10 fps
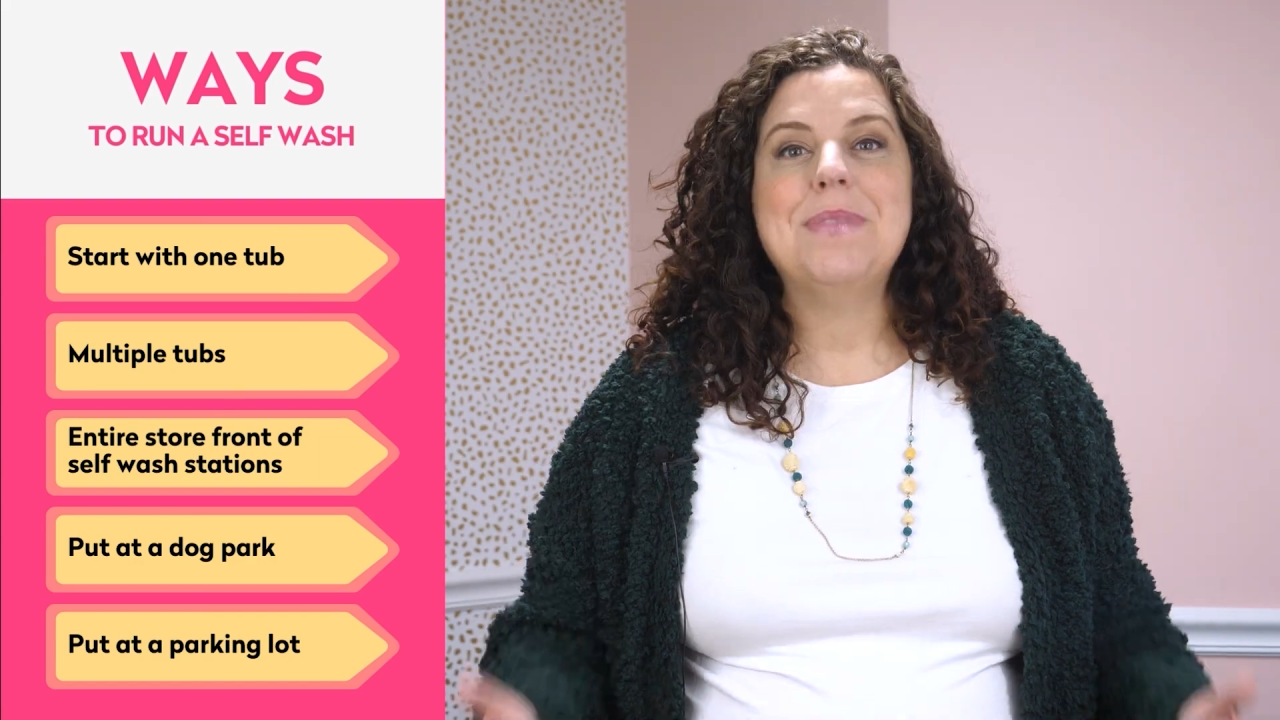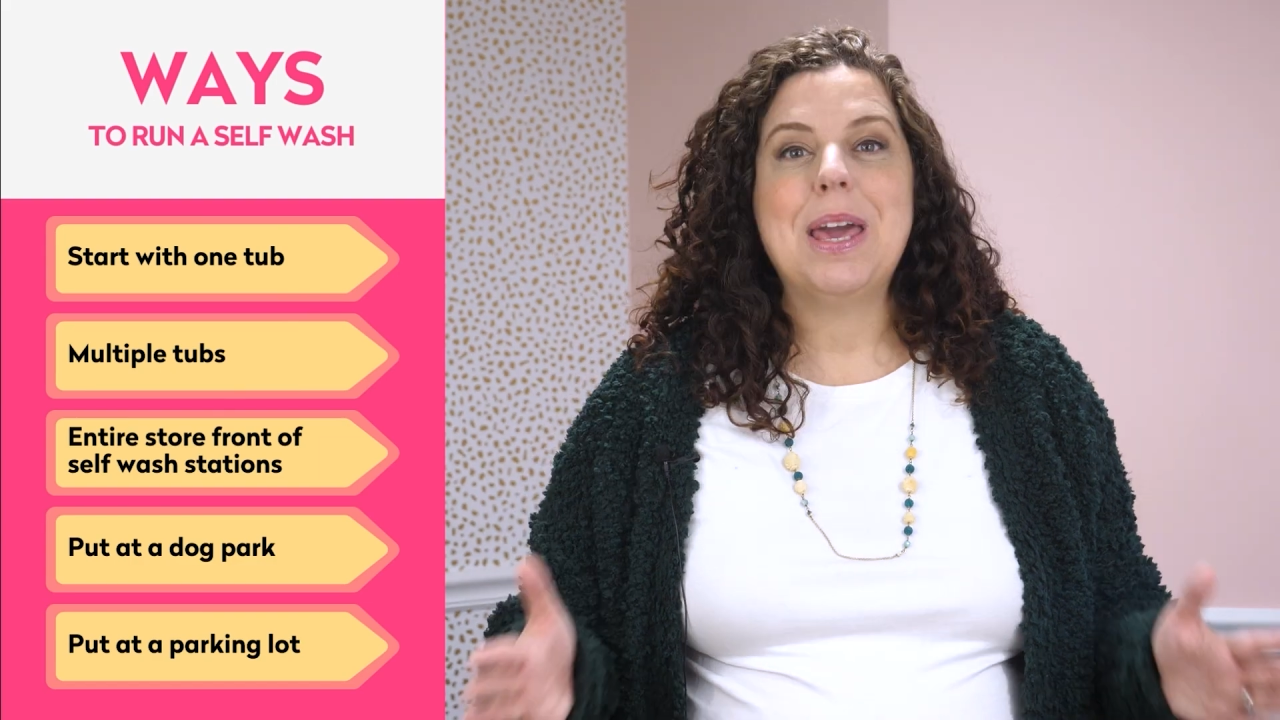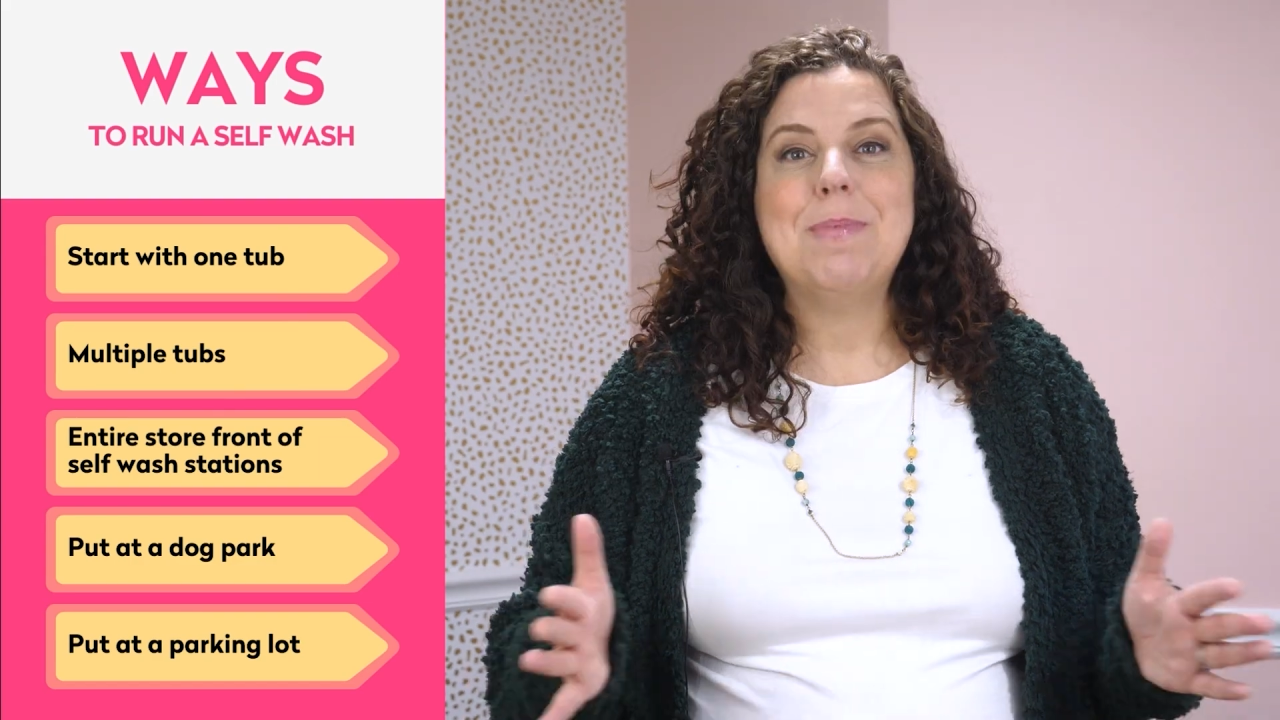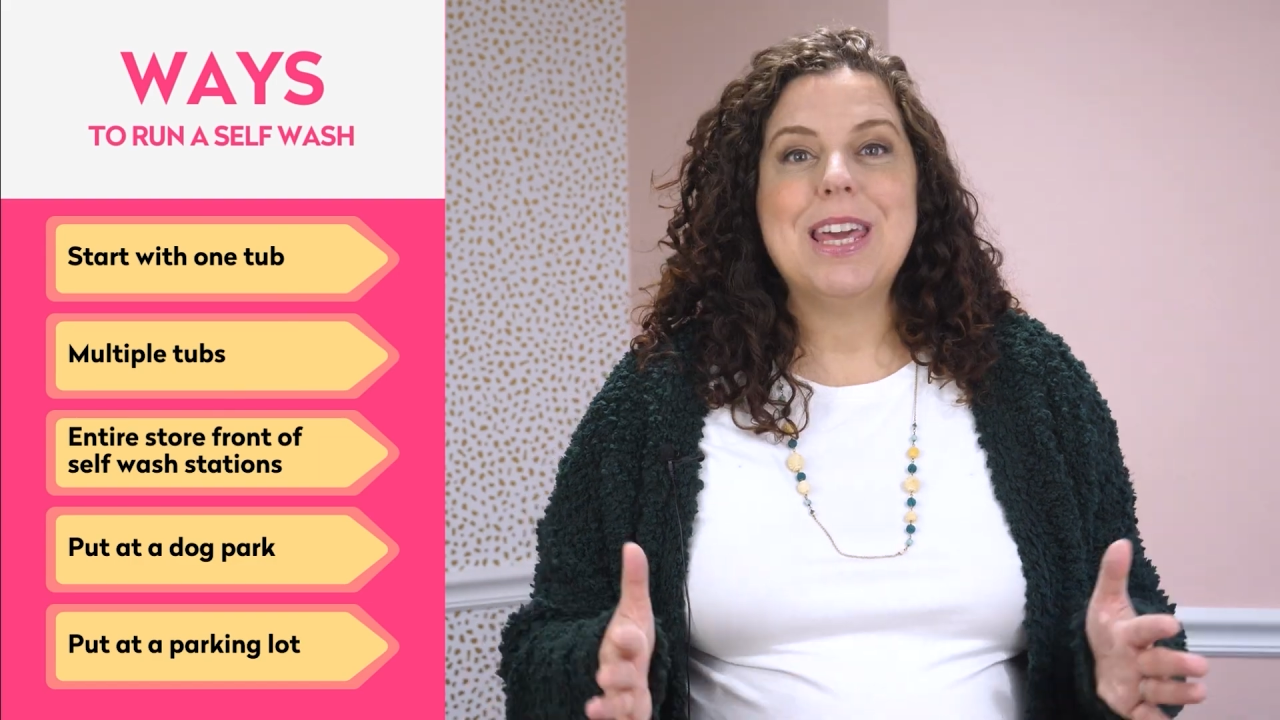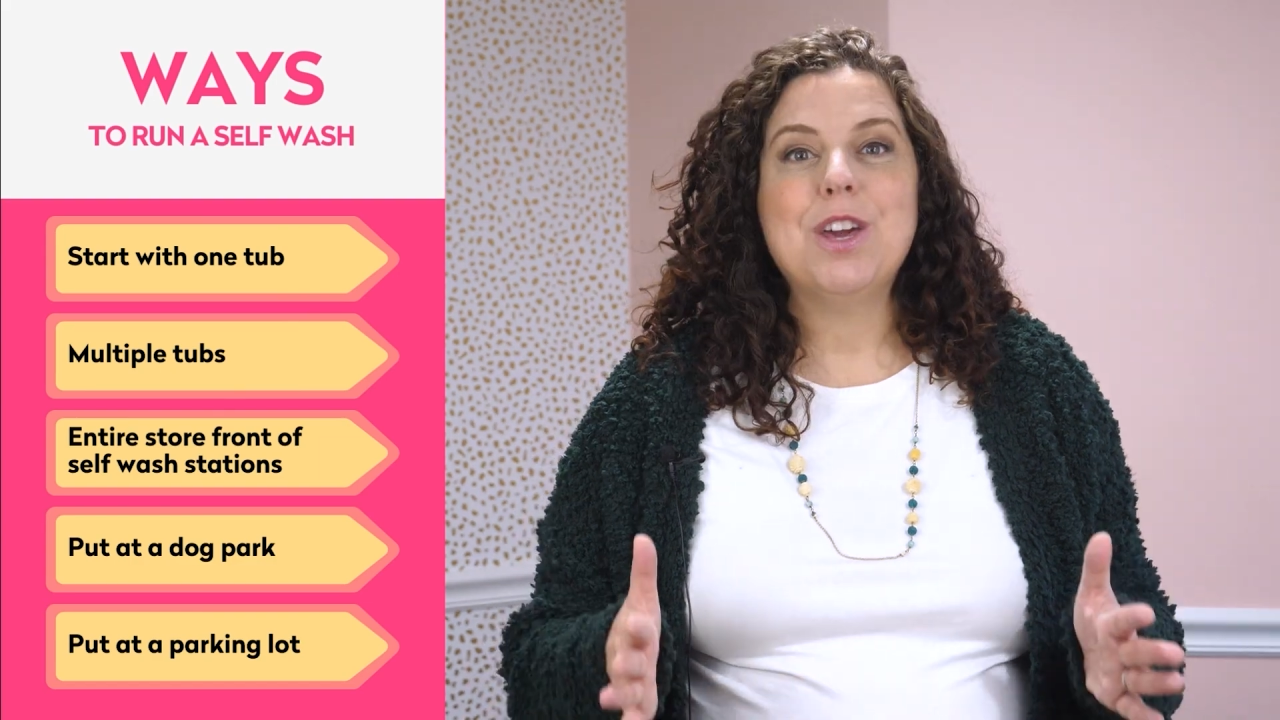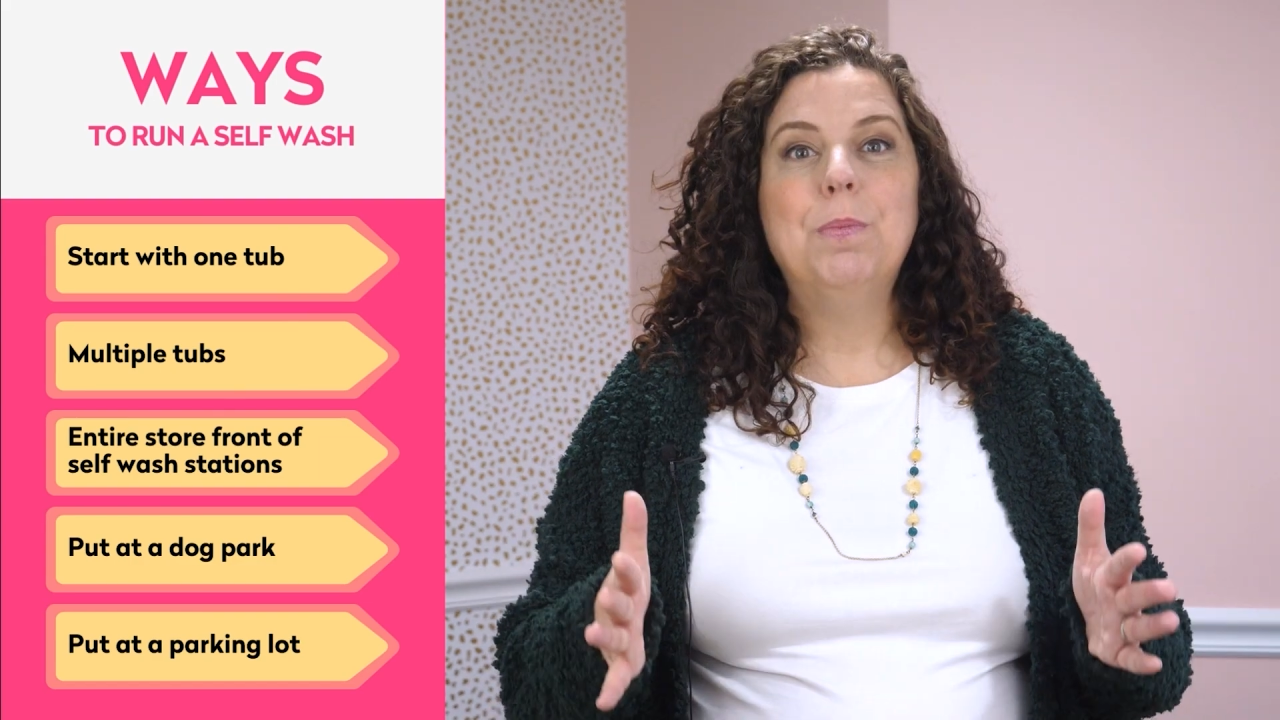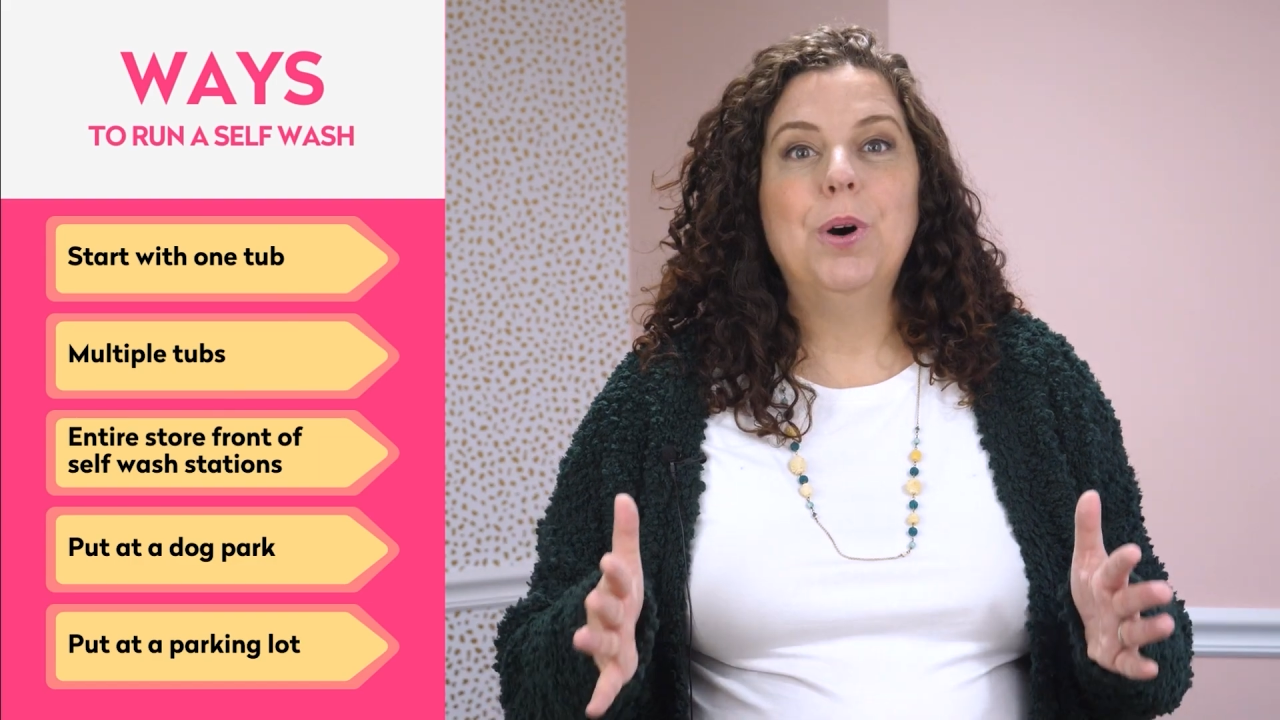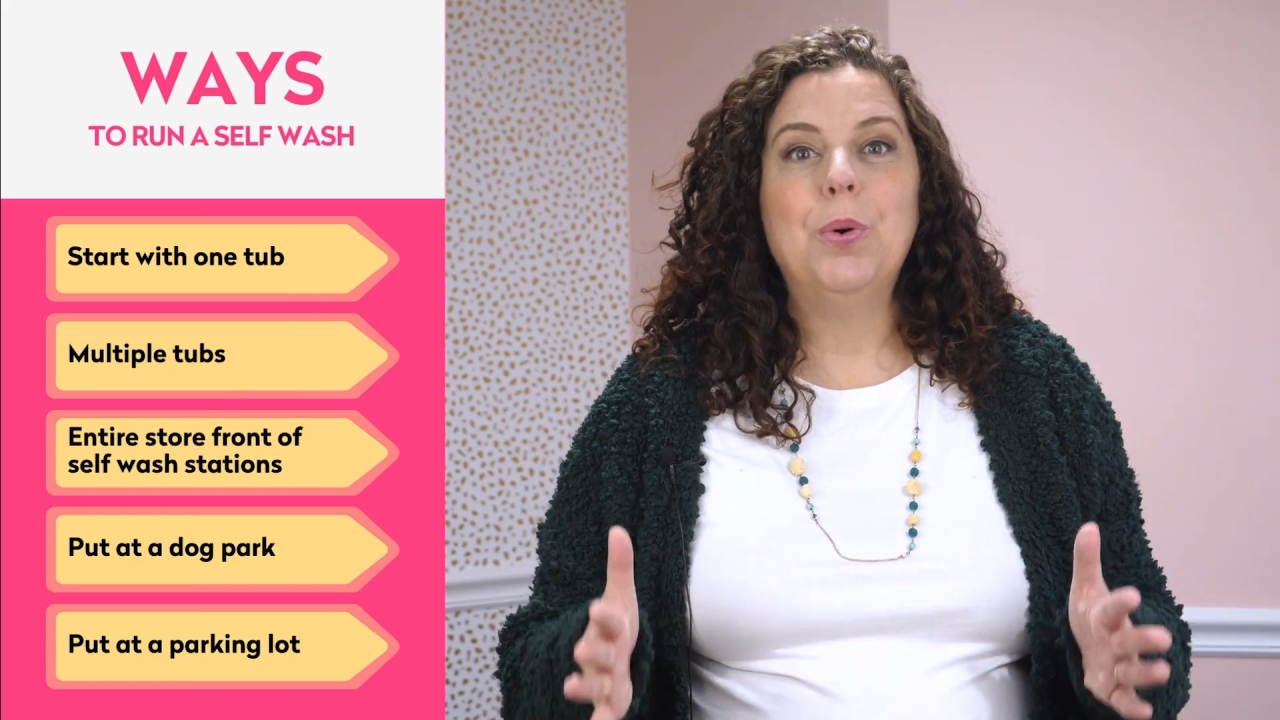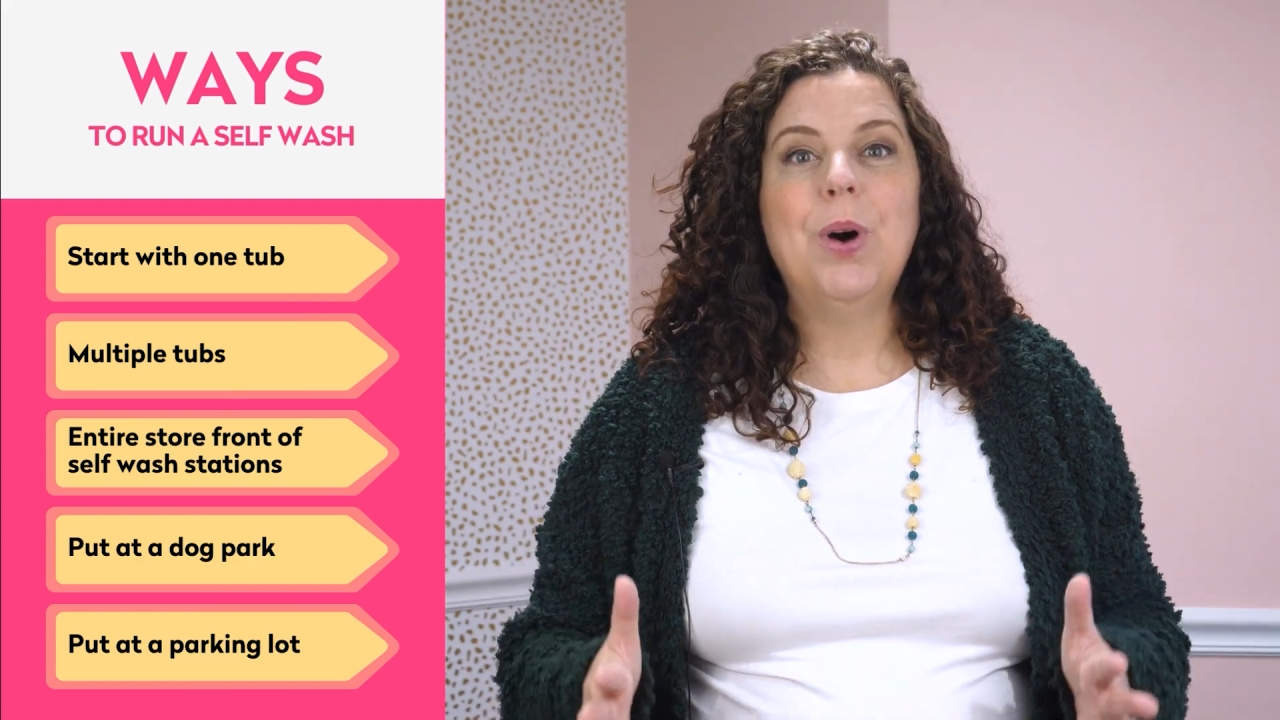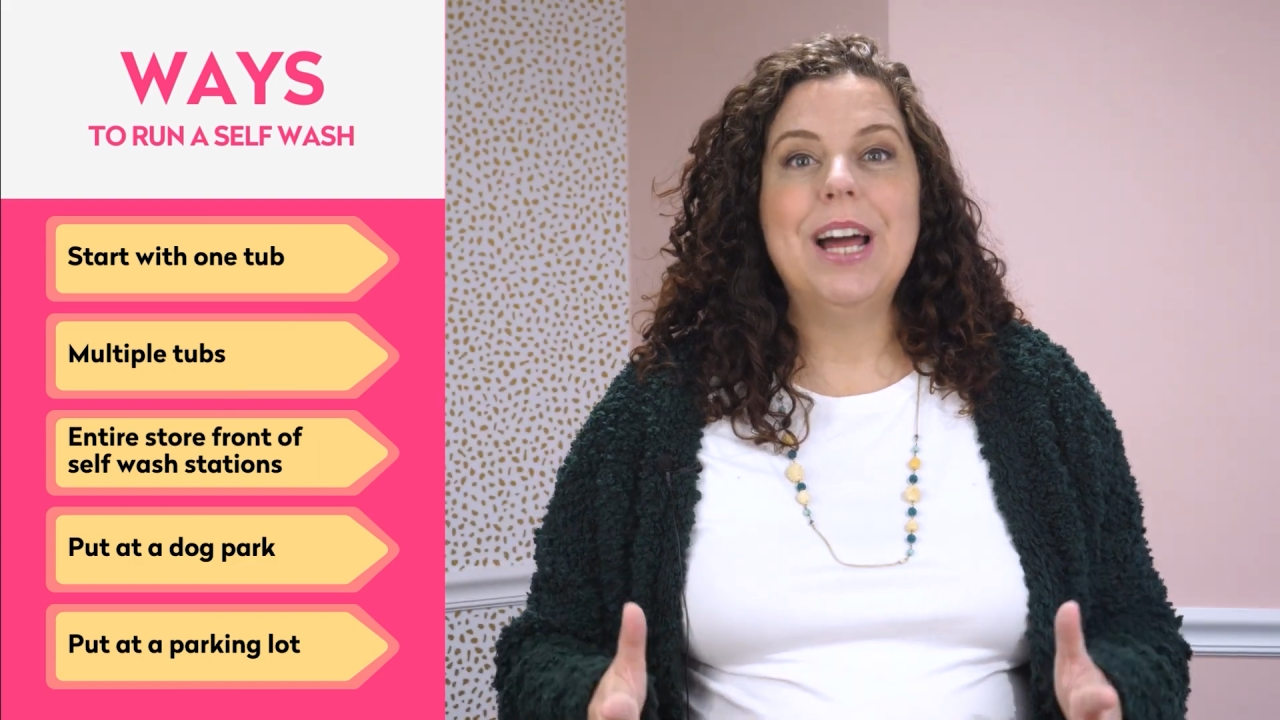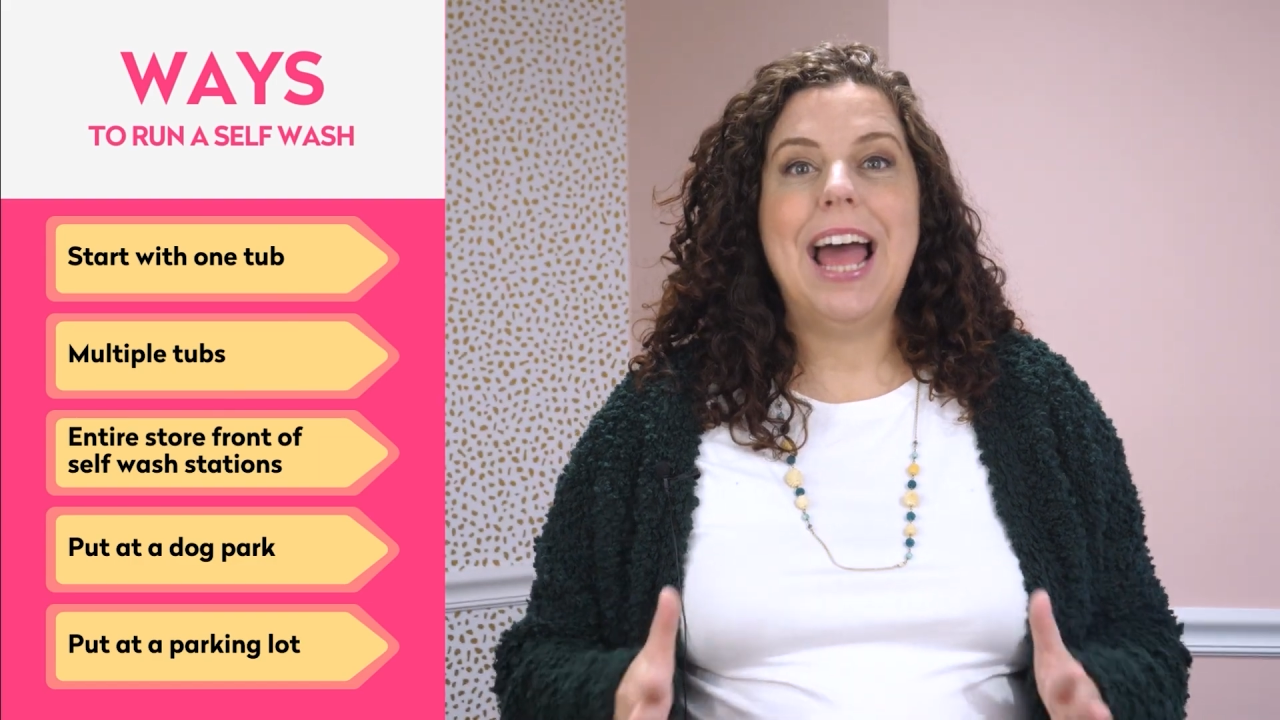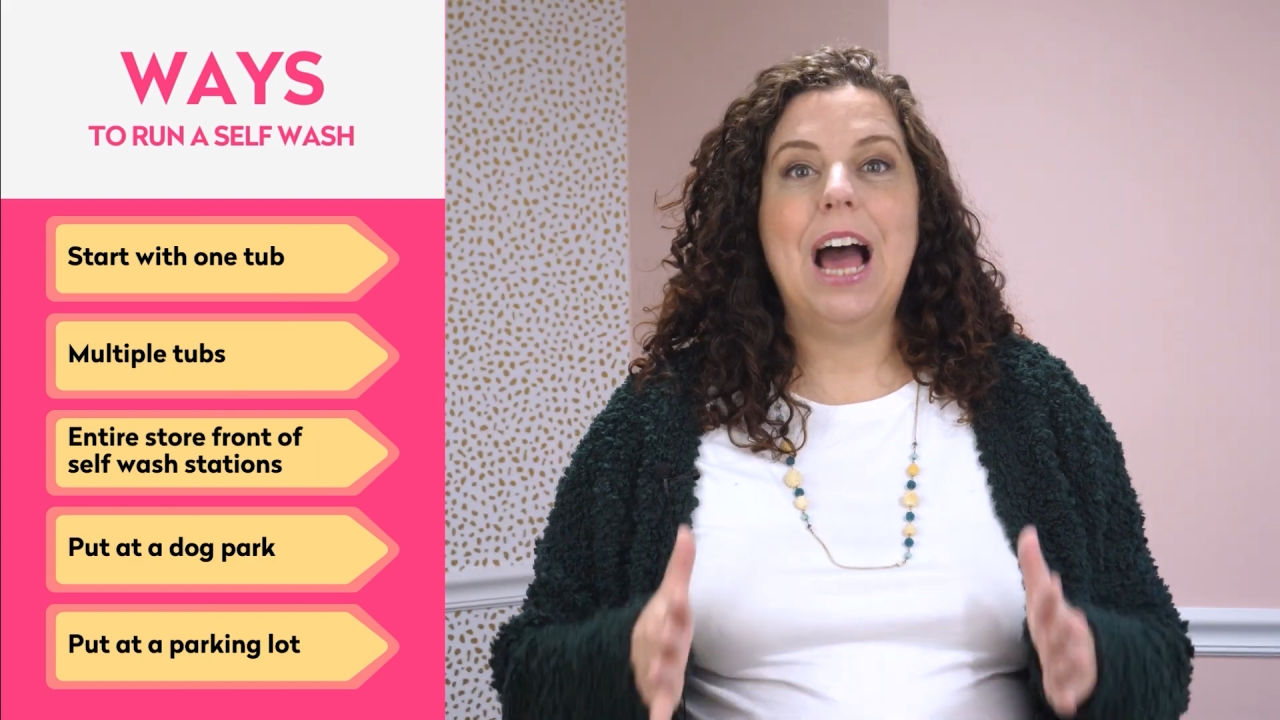Maybe you put one